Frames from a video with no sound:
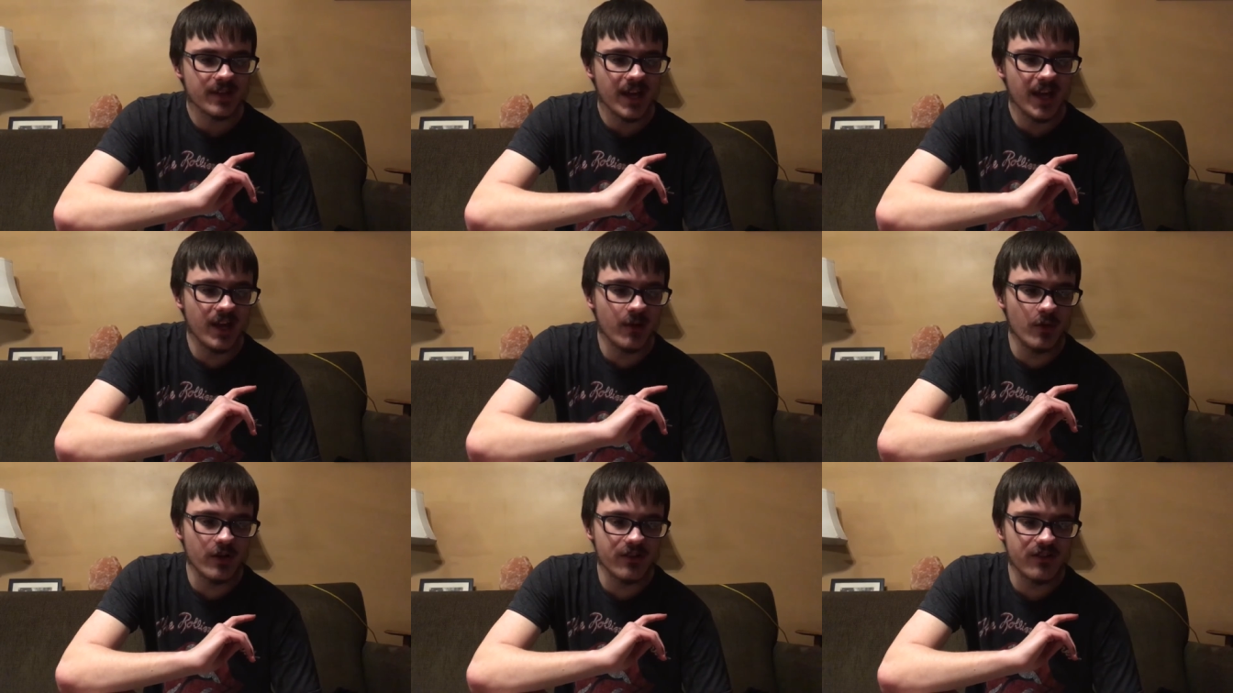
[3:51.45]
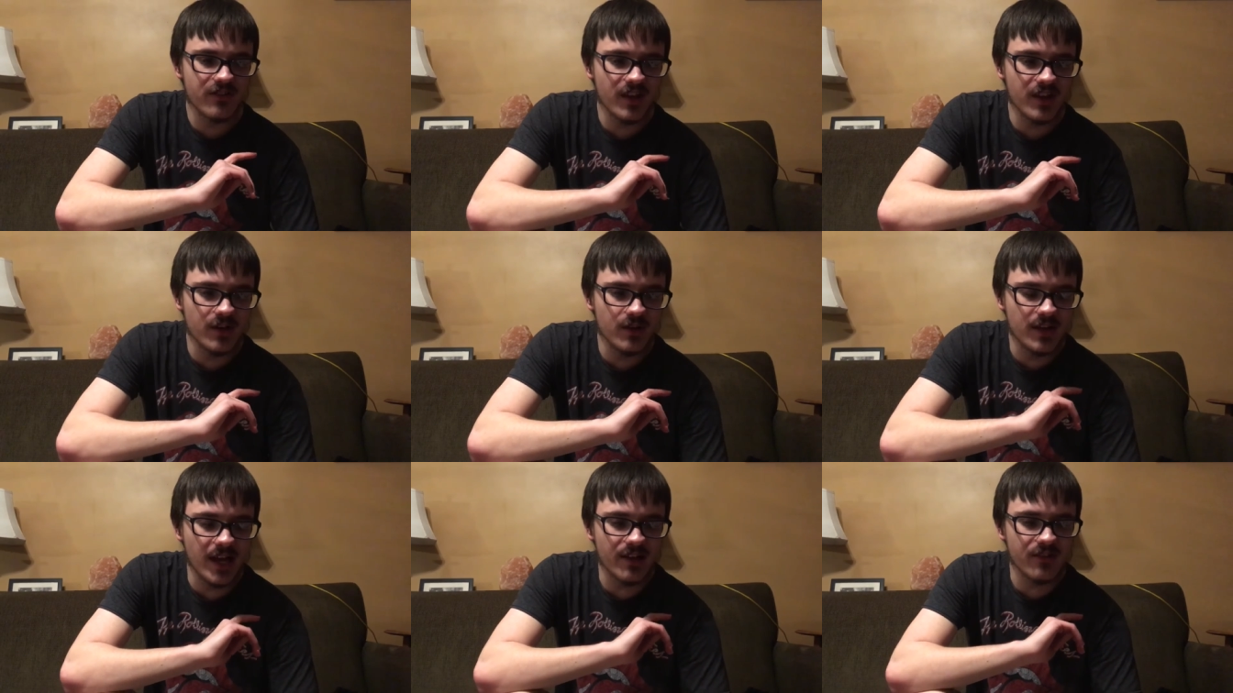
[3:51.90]
Anyways,
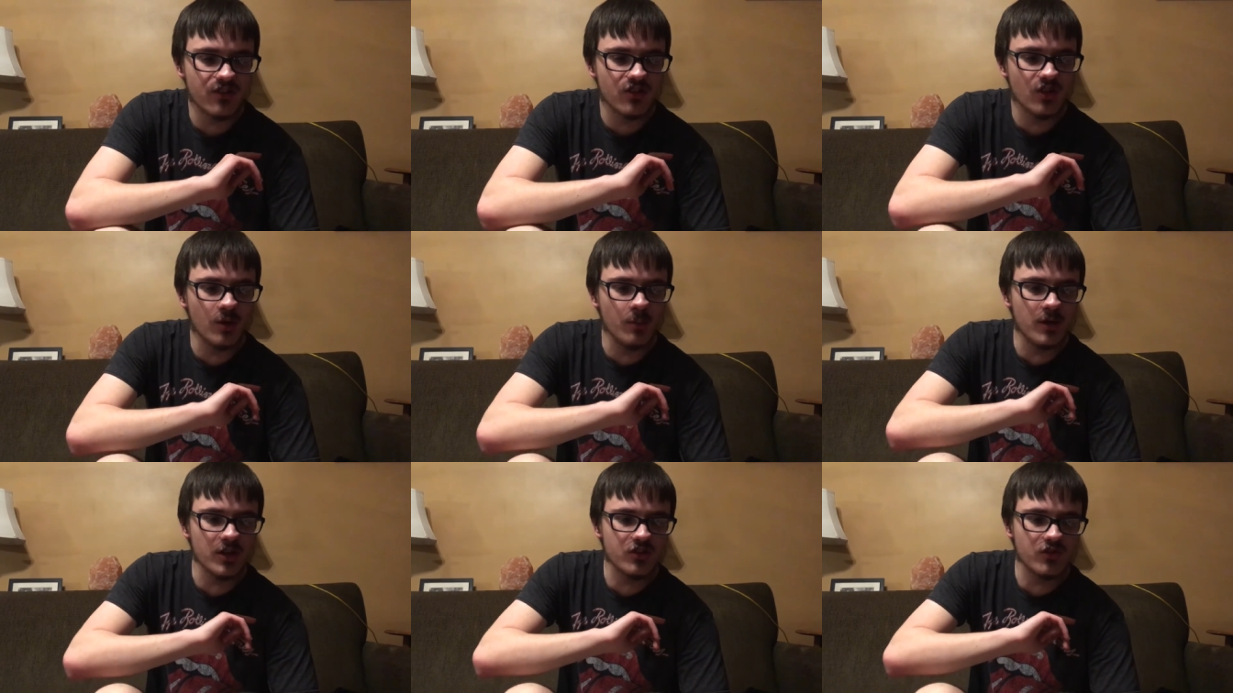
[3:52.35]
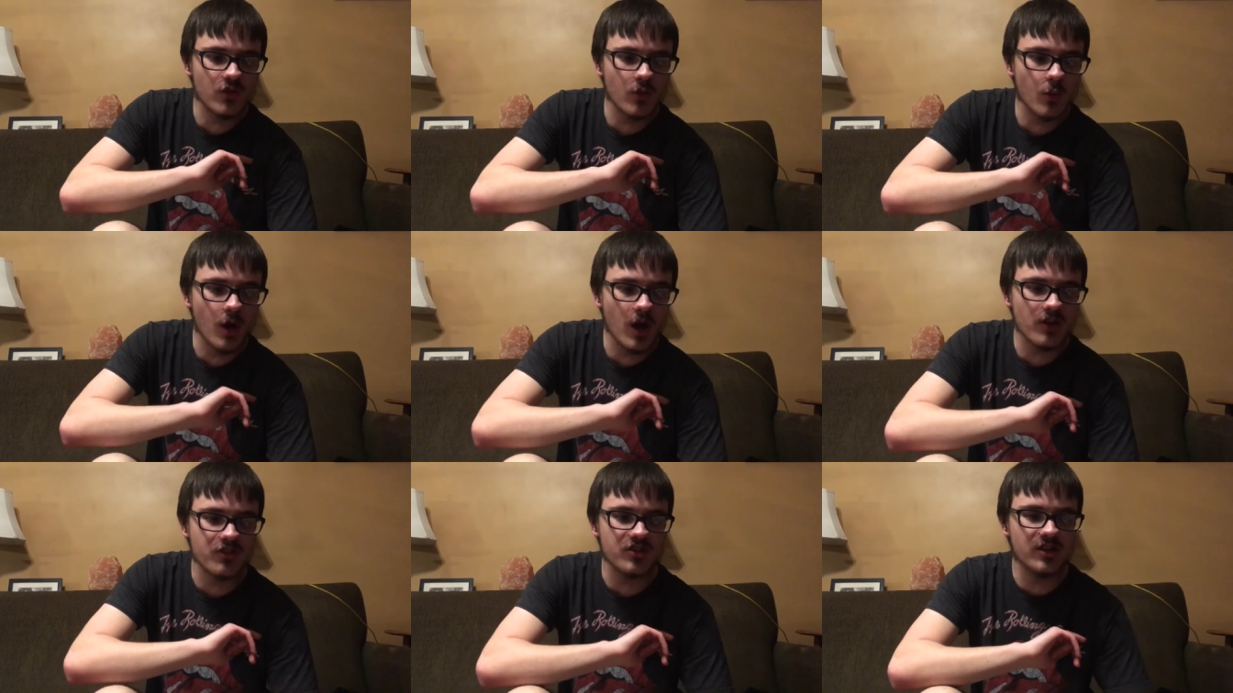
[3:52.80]
thank you guys so much for
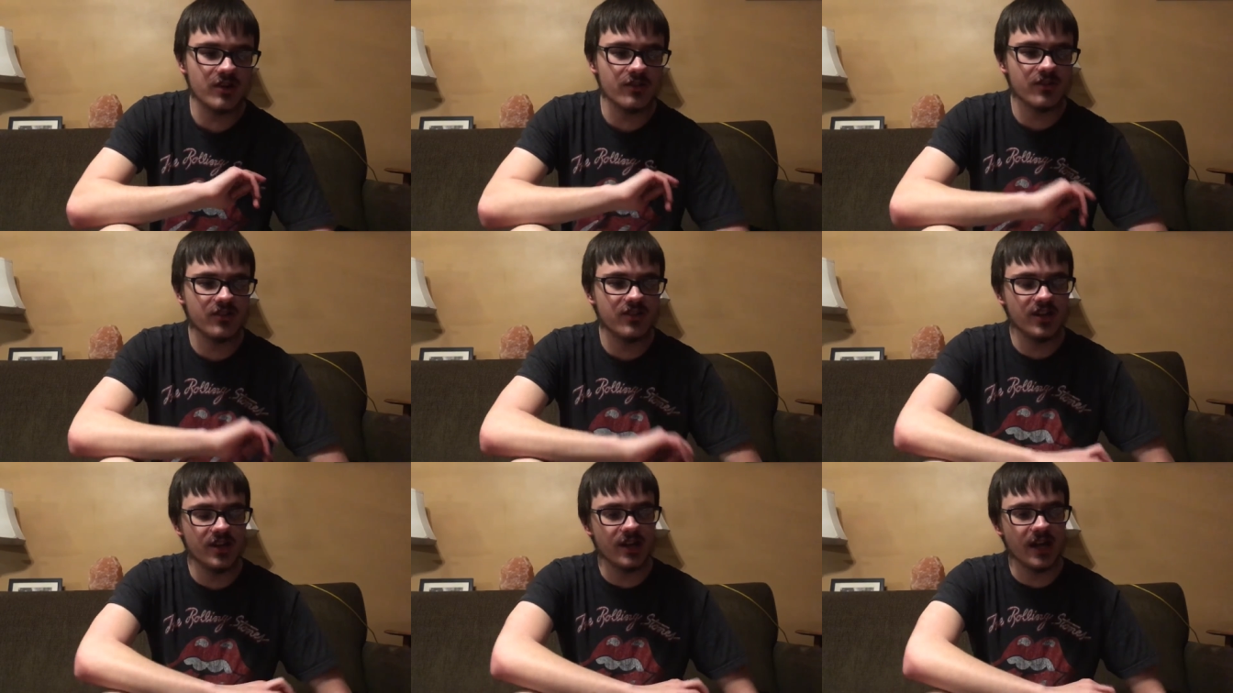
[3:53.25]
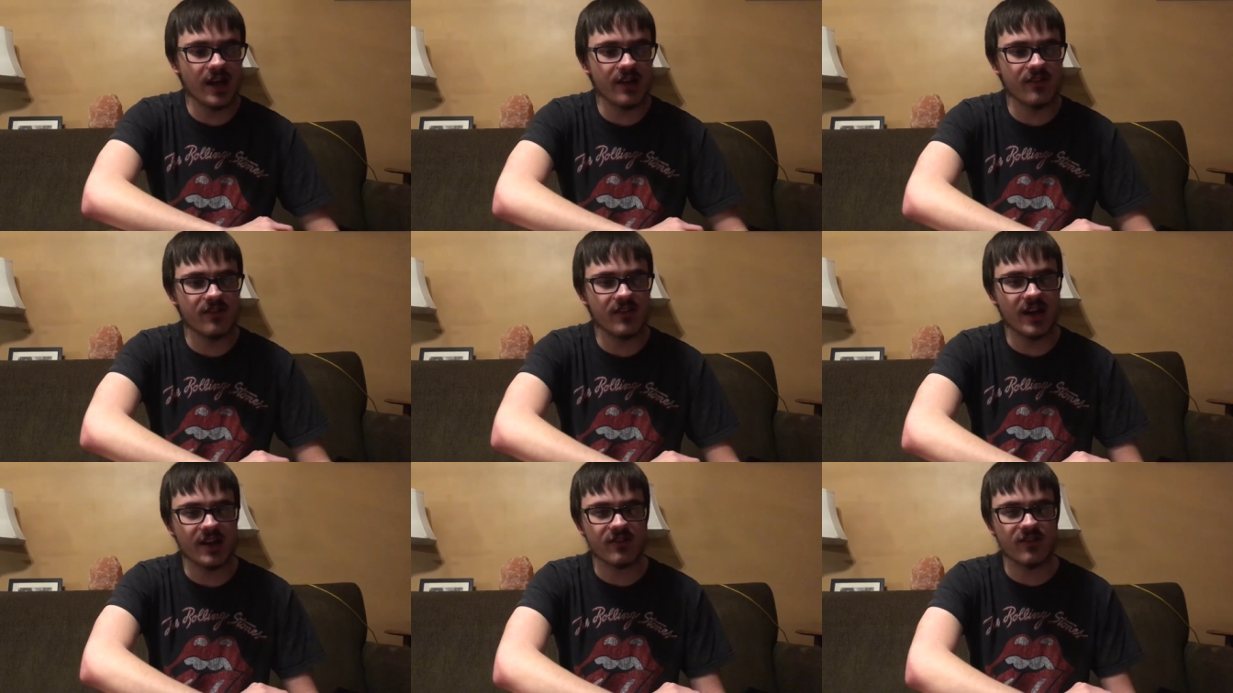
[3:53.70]
watching. I'll see you
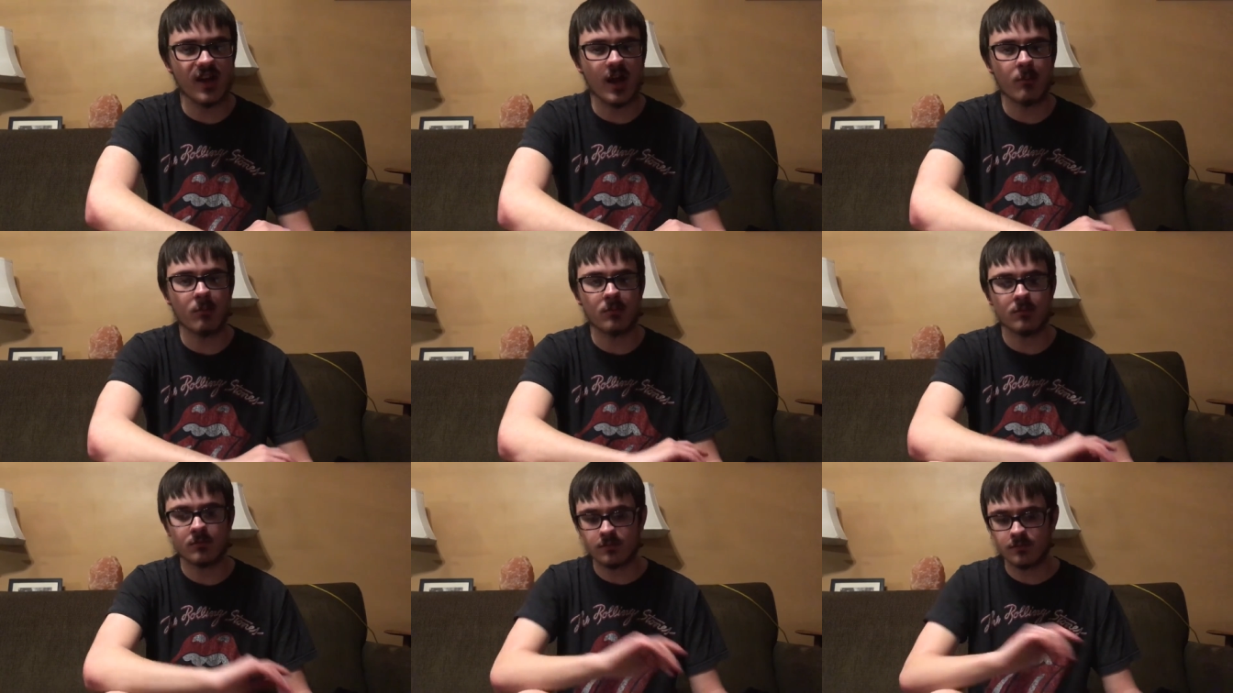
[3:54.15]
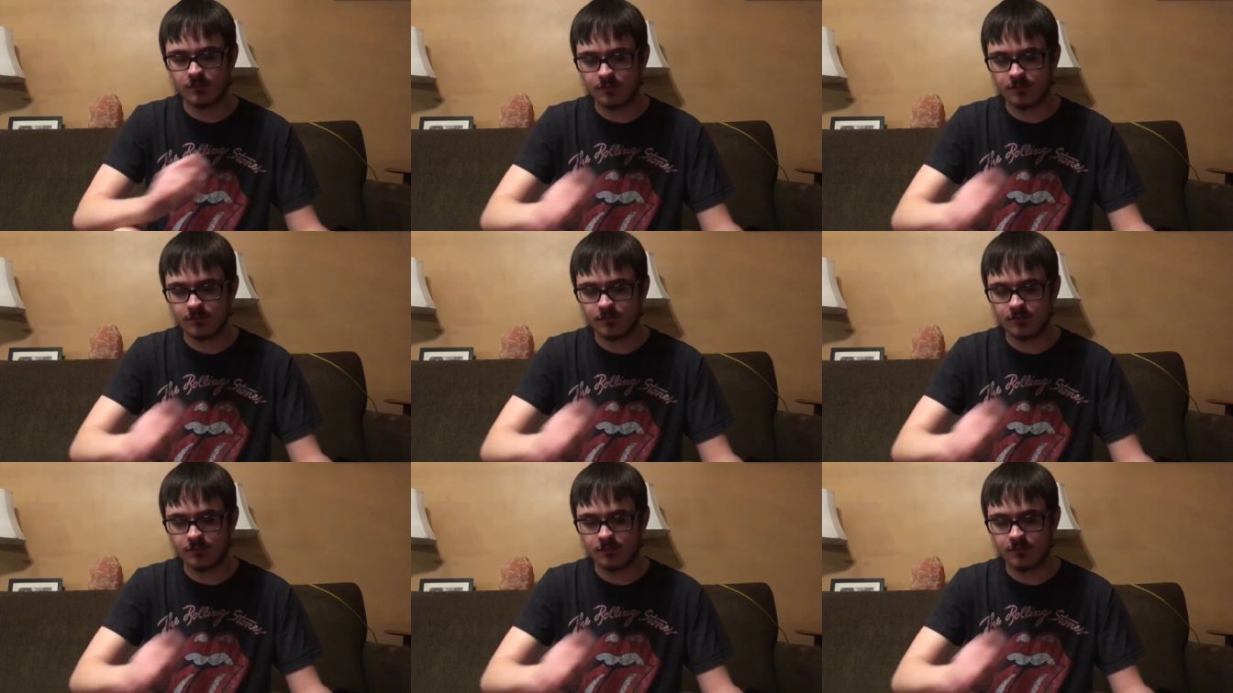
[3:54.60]
guys next time.